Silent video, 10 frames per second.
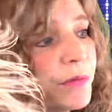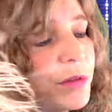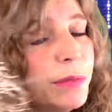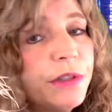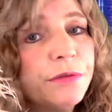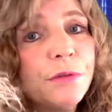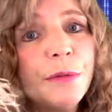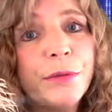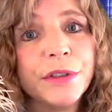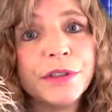It's peaceful
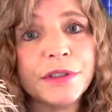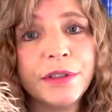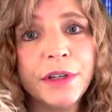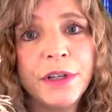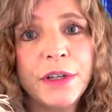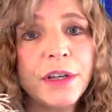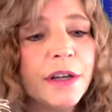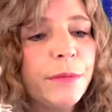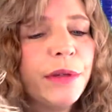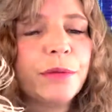moments.
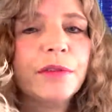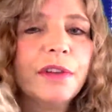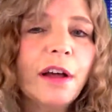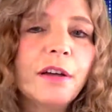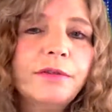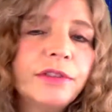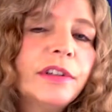And people love